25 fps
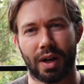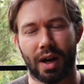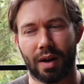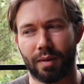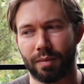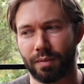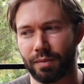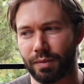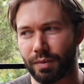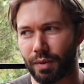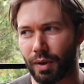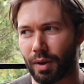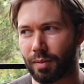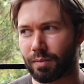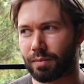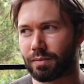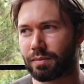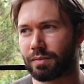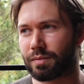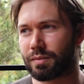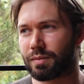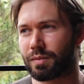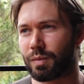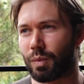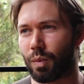come from,
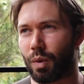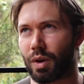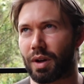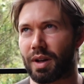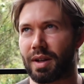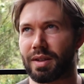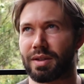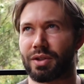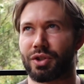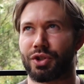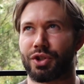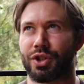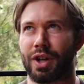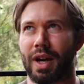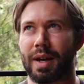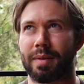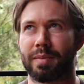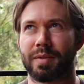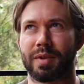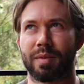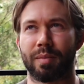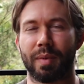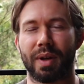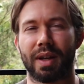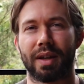what has
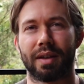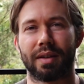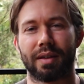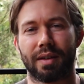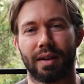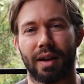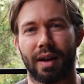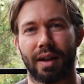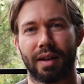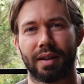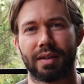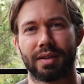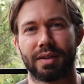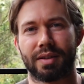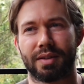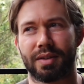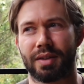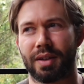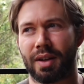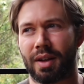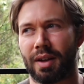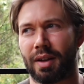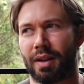shaped me, and